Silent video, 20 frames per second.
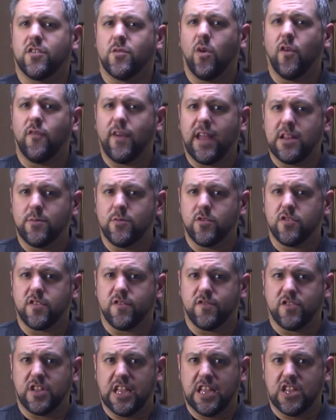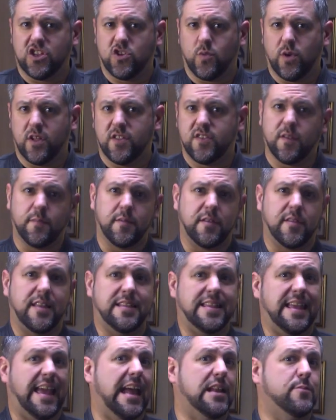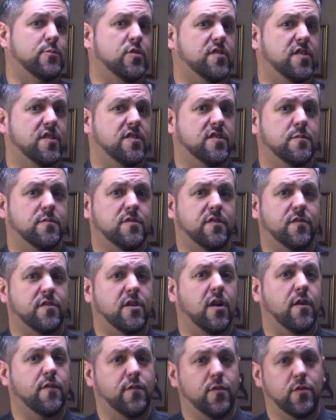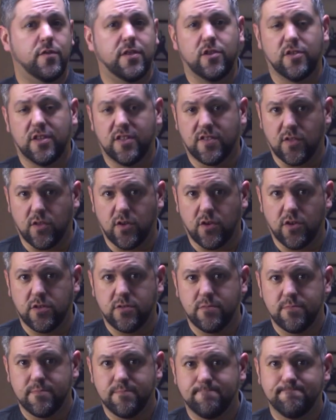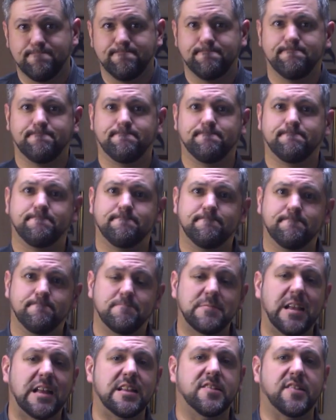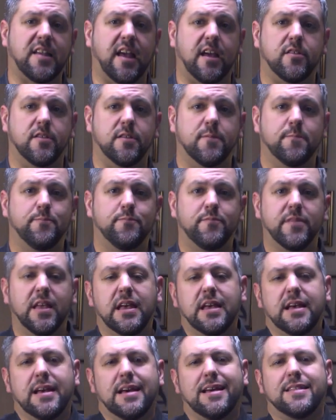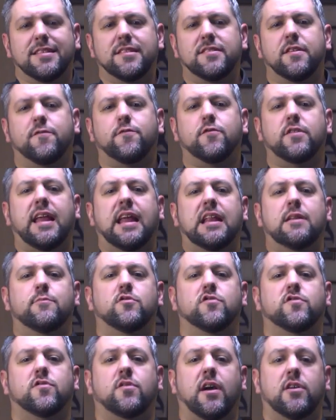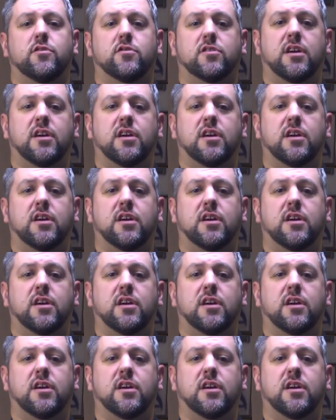the 12 animals of Xing Yi Chuan something like the animal systems of Kung Fu that you need to learn? Mm, not exactly. The different animals are either